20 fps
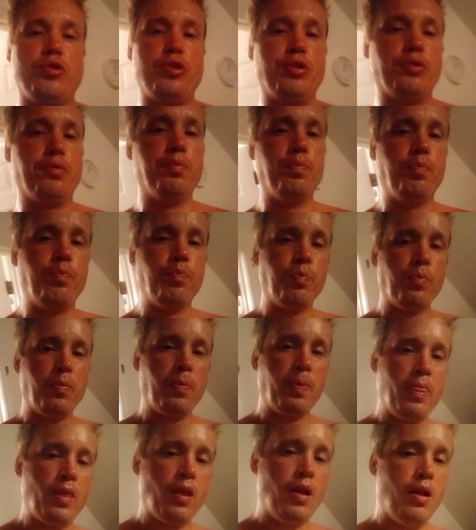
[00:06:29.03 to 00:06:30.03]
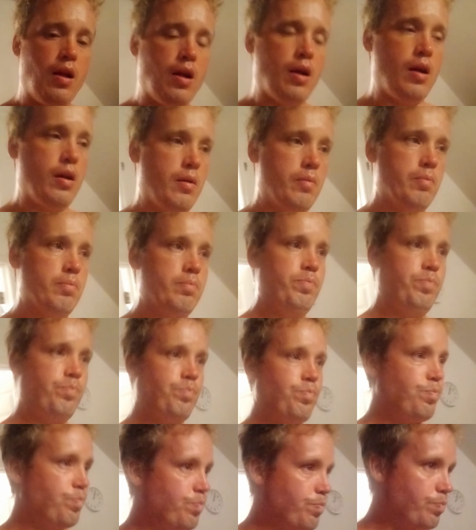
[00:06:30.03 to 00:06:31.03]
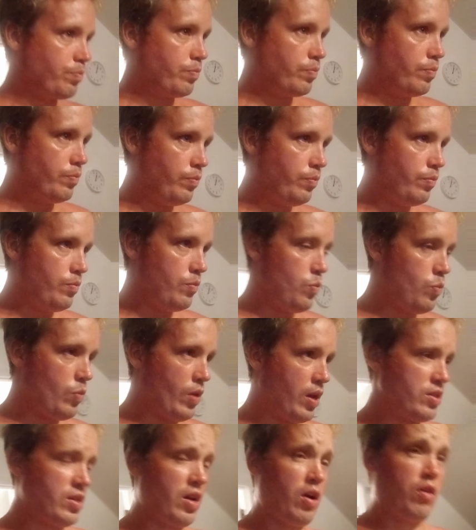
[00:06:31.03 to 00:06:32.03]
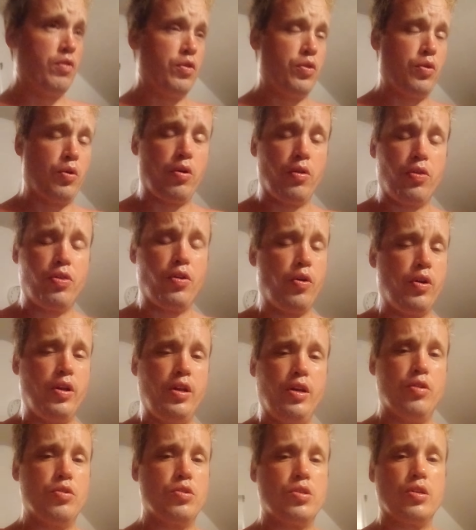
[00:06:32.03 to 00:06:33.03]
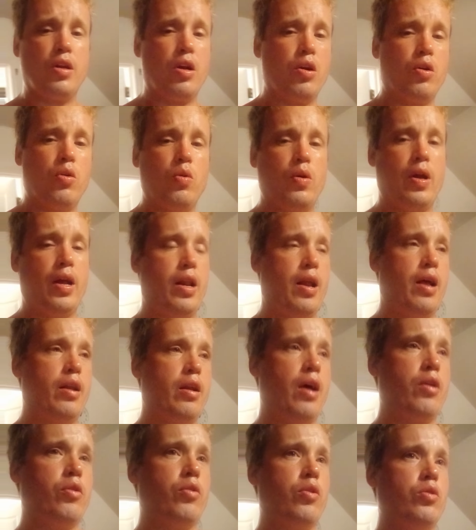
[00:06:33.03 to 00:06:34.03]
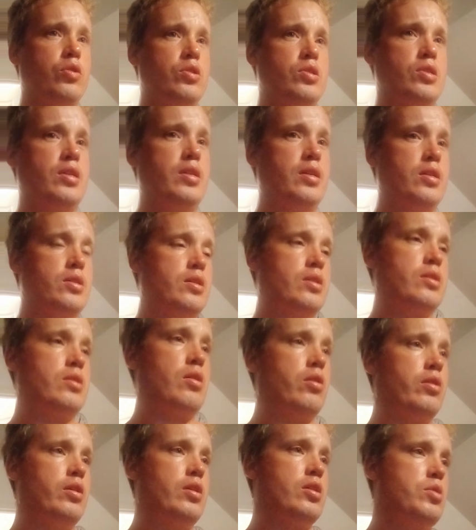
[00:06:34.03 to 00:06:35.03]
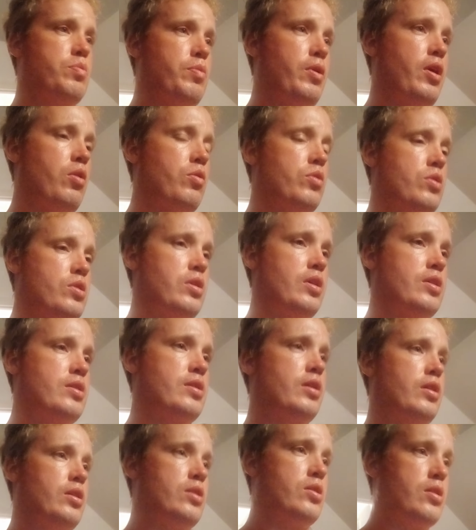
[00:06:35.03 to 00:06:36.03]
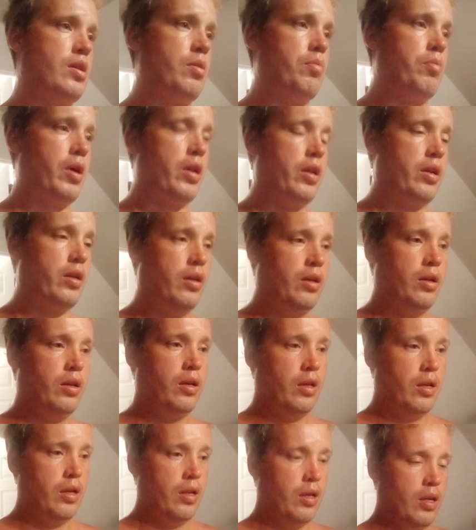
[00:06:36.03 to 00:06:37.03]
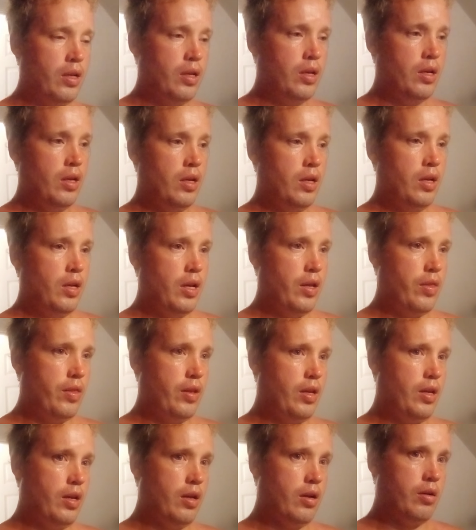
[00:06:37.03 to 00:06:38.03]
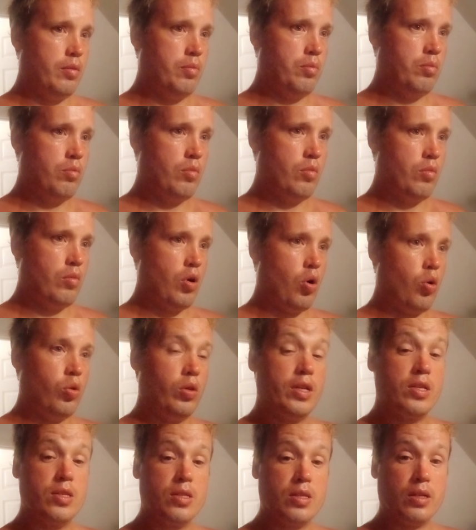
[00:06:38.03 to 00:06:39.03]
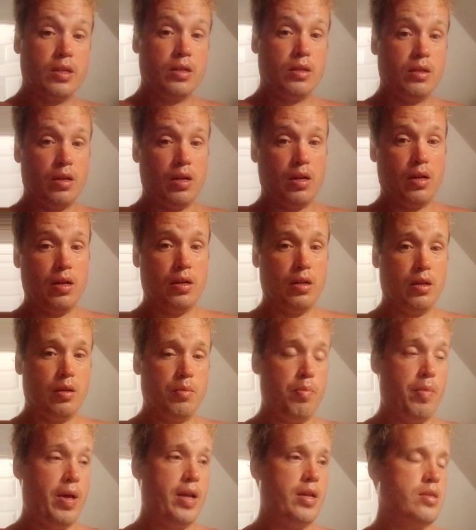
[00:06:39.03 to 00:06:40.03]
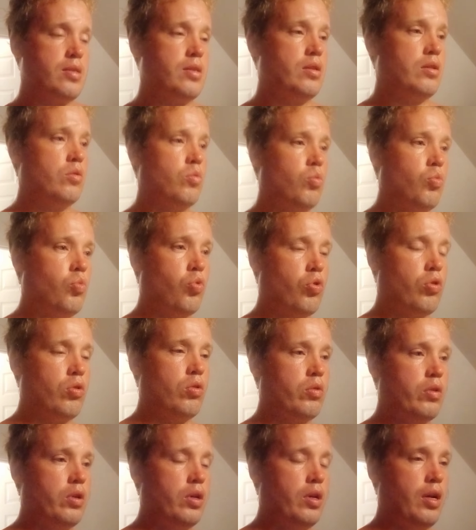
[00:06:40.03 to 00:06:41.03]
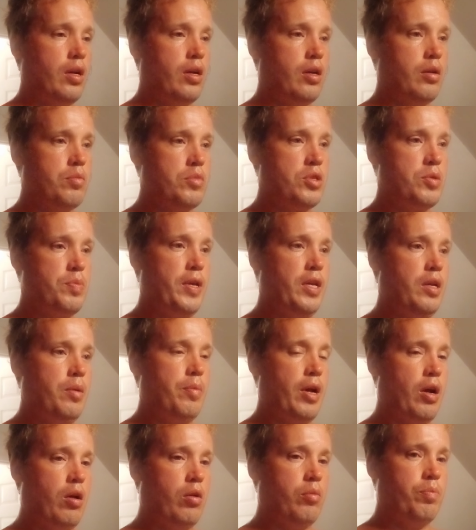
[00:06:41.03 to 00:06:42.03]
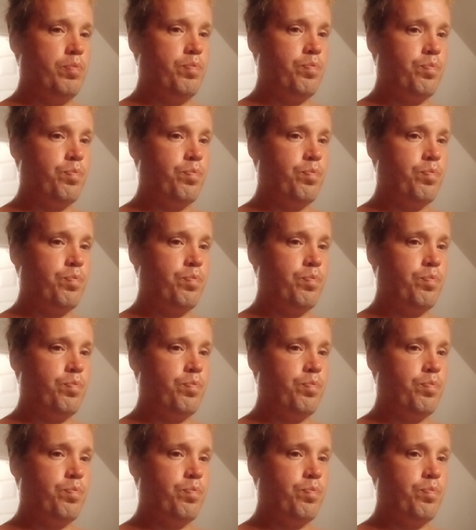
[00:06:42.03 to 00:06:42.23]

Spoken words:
you. Um, Say over 30 years ago, and I don't know the statistics on this, but I was listening to somebody in the holistic medicine world speak about